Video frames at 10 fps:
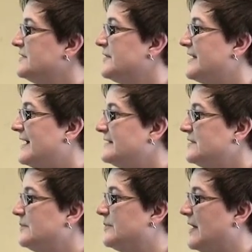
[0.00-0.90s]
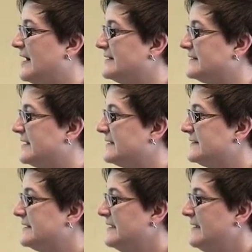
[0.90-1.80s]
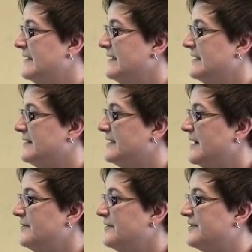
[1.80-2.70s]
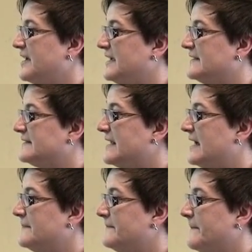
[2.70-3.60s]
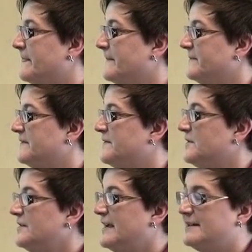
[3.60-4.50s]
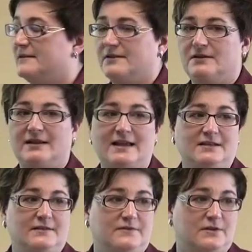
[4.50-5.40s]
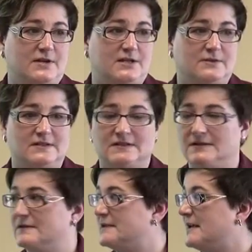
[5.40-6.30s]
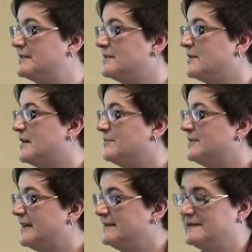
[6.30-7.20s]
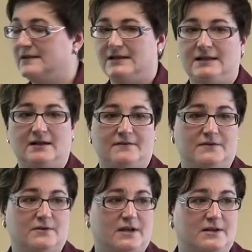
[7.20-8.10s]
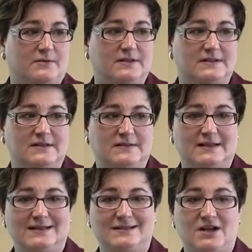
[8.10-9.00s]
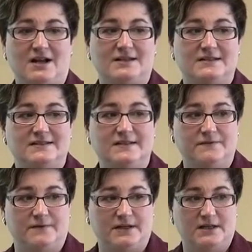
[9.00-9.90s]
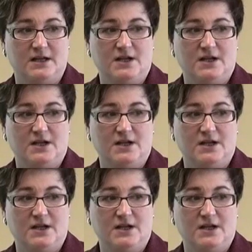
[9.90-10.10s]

So that surprised us. The other thing is that if you look at the length of their utterances and the complexity of their utterances, it's not different.